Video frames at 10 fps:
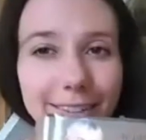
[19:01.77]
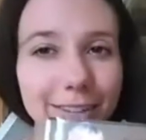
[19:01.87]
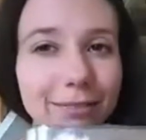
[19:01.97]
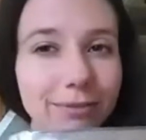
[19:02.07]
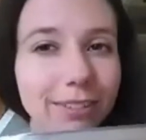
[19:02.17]

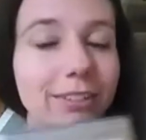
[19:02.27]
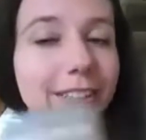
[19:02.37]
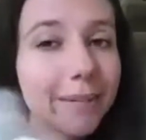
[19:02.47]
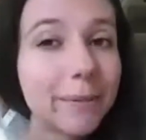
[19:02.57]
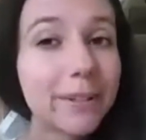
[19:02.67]
there's
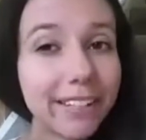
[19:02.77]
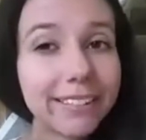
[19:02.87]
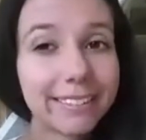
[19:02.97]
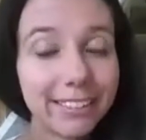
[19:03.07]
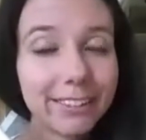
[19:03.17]
a couple
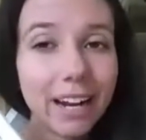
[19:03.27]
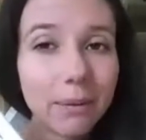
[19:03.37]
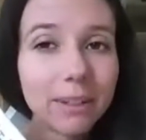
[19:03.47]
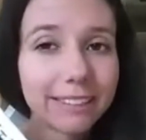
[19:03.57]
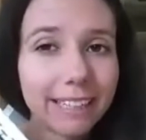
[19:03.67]
things in here that
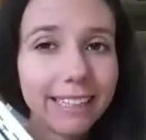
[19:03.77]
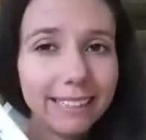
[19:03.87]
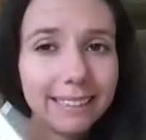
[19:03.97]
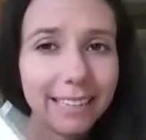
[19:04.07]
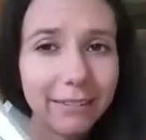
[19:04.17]
I will say
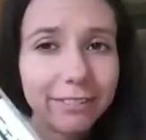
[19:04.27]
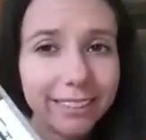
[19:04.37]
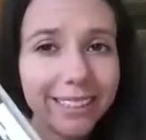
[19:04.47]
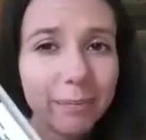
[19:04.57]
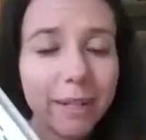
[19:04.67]
he's
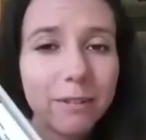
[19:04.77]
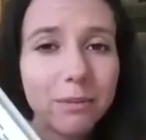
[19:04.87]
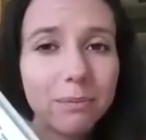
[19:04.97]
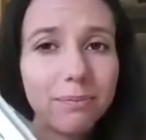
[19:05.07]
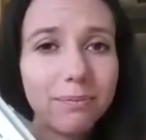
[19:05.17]
definitely
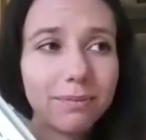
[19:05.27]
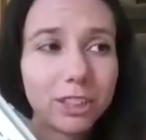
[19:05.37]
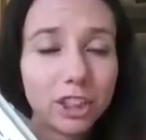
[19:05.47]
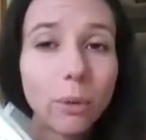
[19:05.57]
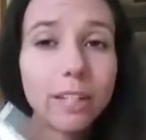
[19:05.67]
been
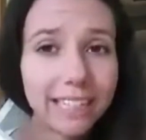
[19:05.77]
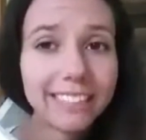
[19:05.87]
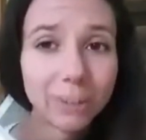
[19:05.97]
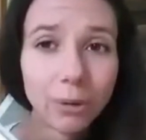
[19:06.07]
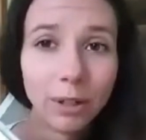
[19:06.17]
showing
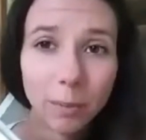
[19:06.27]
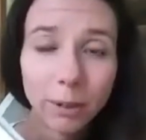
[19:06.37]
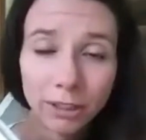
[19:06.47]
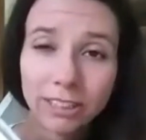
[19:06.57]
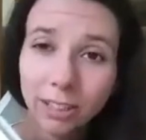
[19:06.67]
his own
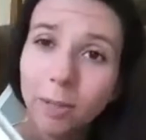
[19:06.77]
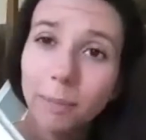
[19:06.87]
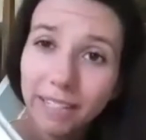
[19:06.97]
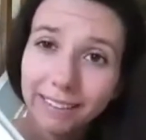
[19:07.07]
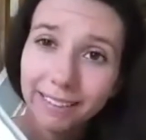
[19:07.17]
personal
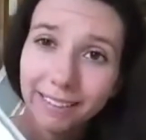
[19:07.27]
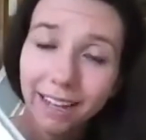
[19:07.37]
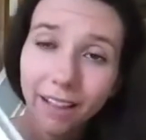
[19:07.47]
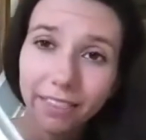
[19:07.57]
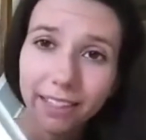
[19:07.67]
opinion
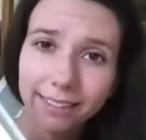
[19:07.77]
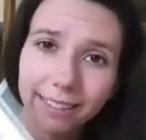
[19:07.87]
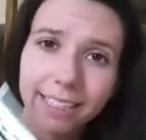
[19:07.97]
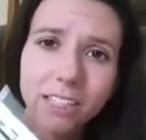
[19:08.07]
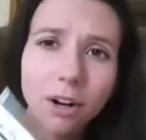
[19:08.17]
on things.
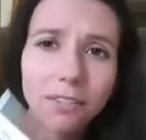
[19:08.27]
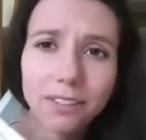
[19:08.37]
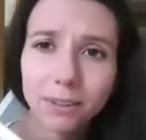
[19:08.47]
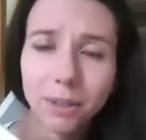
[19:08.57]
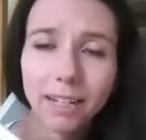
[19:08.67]
Like he called
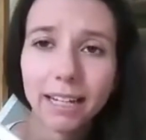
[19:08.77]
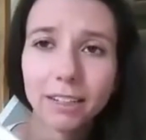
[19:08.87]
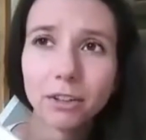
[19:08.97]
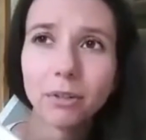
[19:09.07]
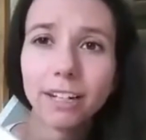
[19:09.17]
this one guy
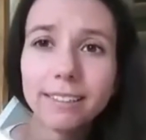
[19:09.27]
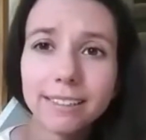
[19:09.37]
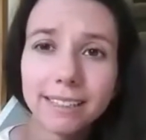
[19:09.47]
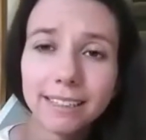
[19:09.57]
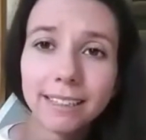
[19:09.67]

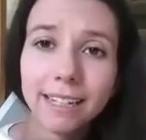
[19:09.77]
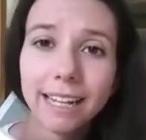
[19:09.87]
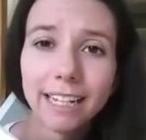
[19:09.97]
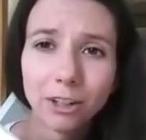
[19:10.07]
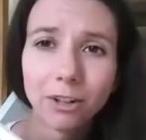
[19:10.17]
crazy
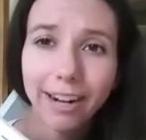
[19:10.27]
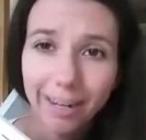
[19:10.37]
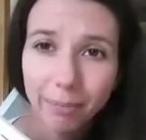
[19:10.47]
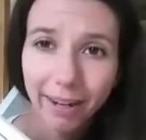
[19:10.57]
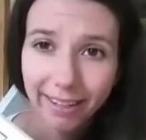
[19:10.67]
and a
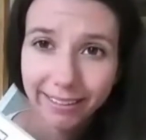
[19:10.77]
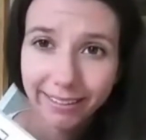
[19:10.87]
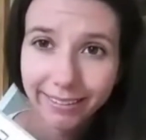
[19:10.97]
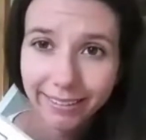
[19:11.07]
crackpot